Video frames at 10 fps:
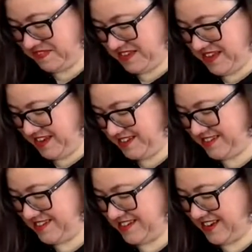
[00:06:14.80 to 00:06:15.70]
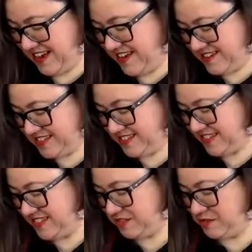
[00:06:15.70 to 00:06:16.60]
And Cal's
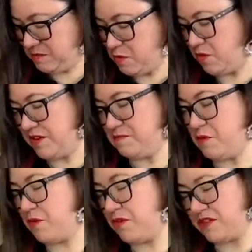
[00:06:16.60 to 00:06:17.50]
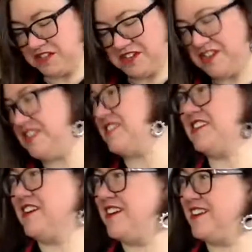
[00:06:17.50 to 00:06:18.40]
just doing more and more collage,
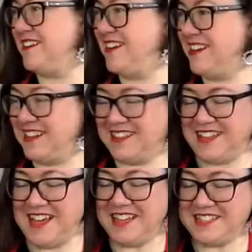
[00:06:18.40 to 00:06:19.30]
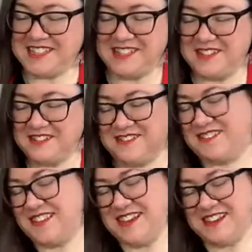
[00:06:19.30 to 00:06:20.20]
not any less. So,
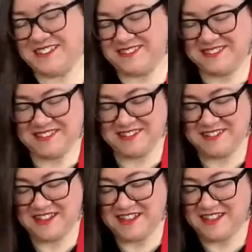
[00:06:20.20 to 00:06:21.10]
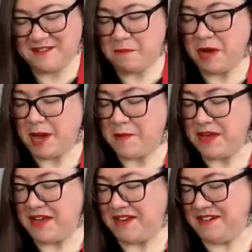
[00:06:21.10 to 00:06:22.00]
yeah, my
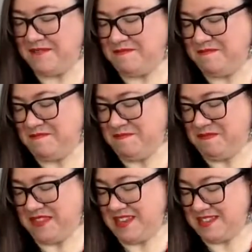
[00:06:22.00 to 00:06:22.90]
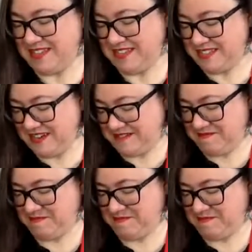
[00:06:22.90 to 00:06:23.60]
bad, as they say.